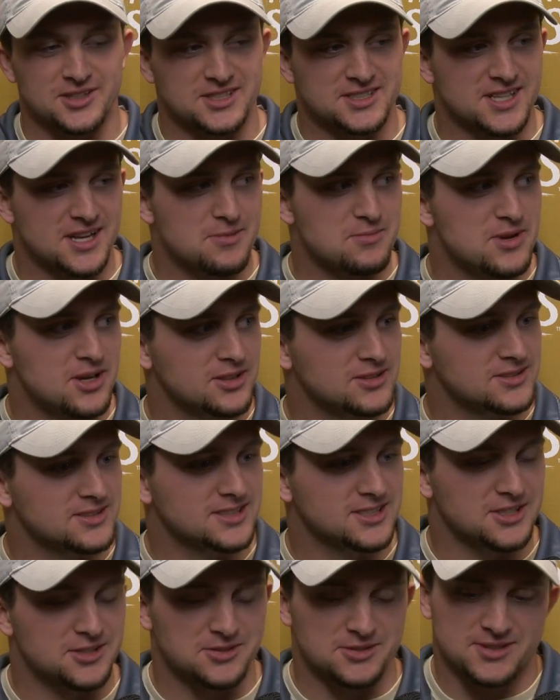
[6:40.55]
It's not melting.
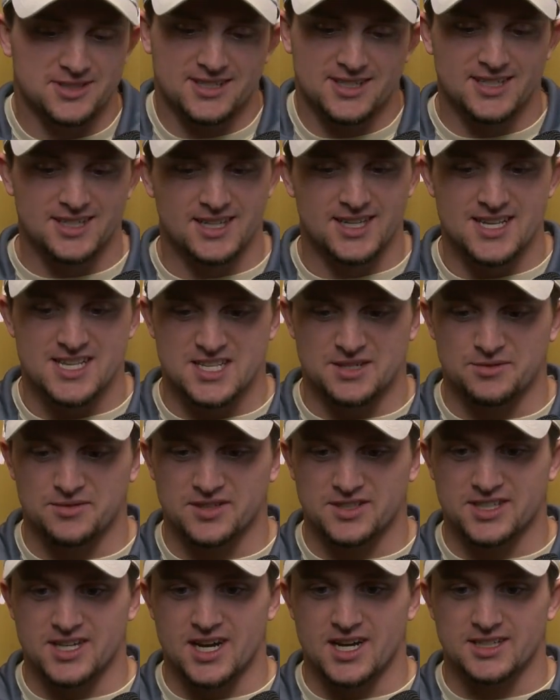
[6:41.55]
So some of
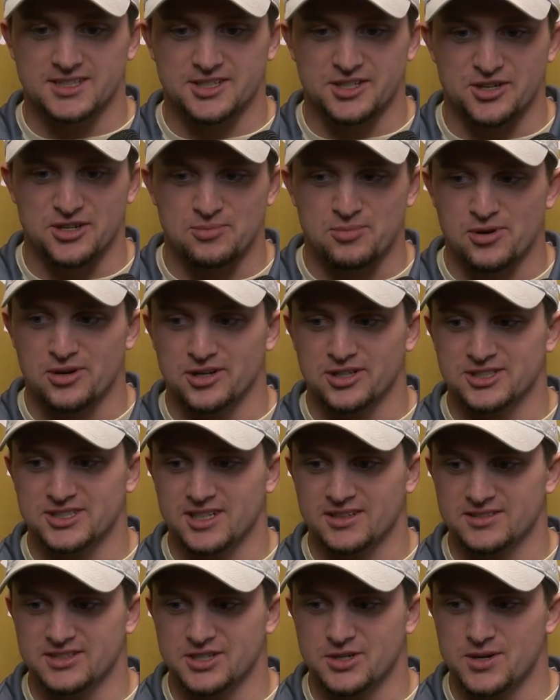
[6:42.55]
us guys took it upon
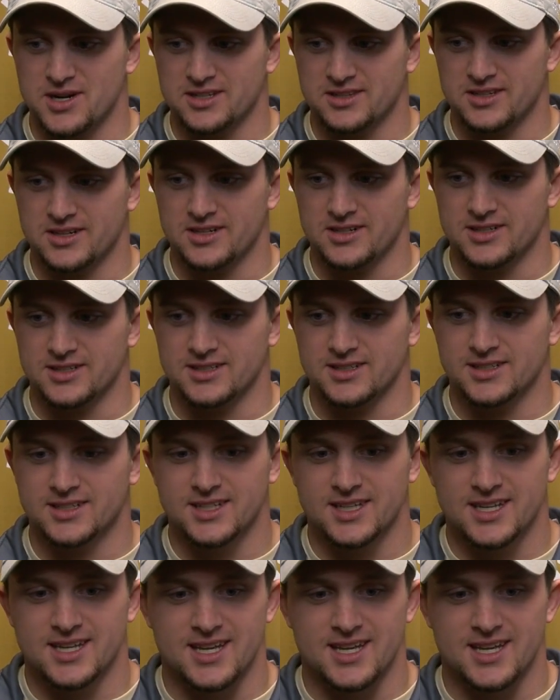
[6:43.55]
ourselves to go out there and